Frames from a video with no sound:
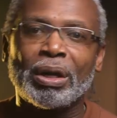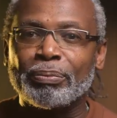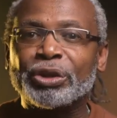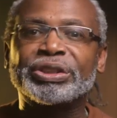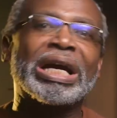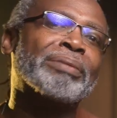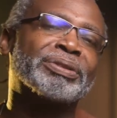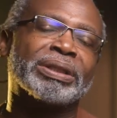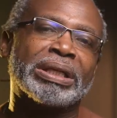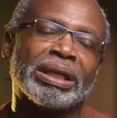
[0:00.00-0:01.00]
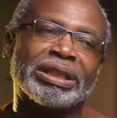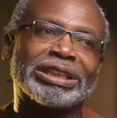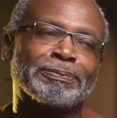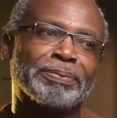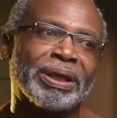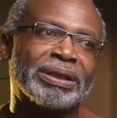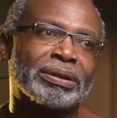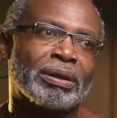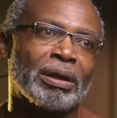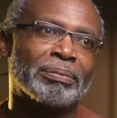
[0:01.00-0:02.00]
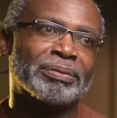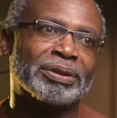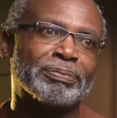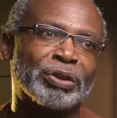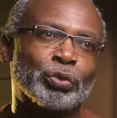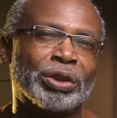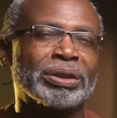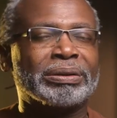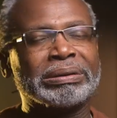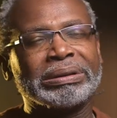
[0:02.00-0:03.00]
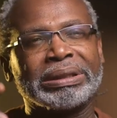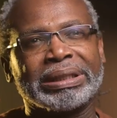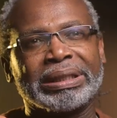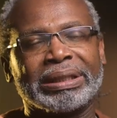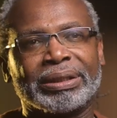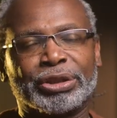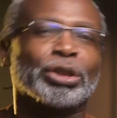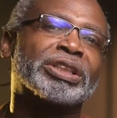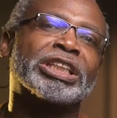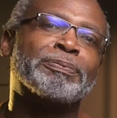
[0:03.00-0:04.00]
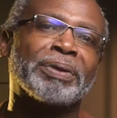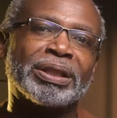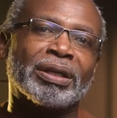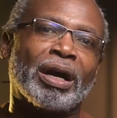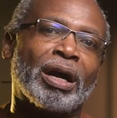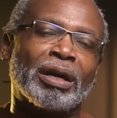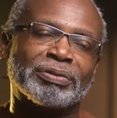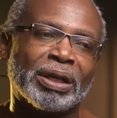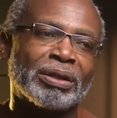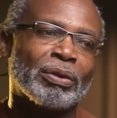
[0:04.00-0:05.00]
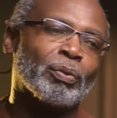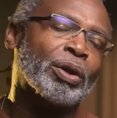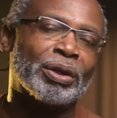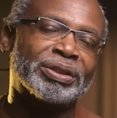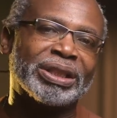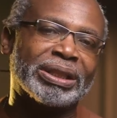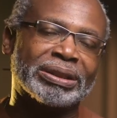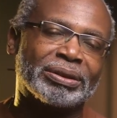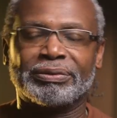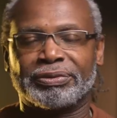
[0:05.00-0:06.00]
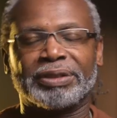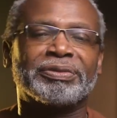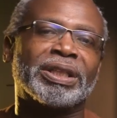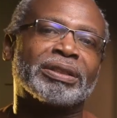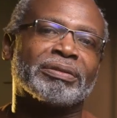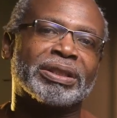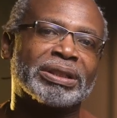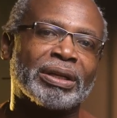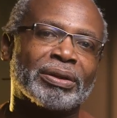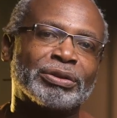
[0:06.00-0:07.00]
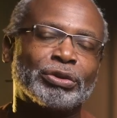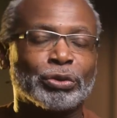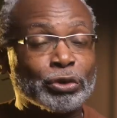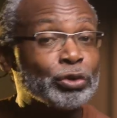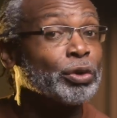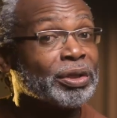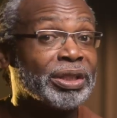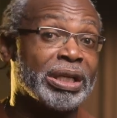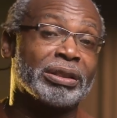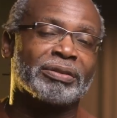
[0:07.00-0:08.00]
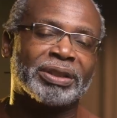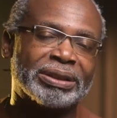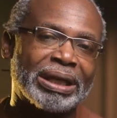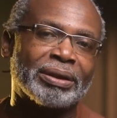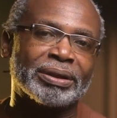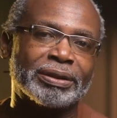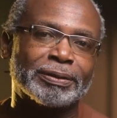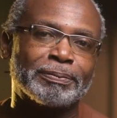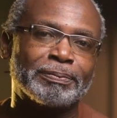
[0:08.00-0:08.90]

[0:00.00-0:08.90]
Most times, this speed comes between the shutter speed of 150th of a second to 200th of a second.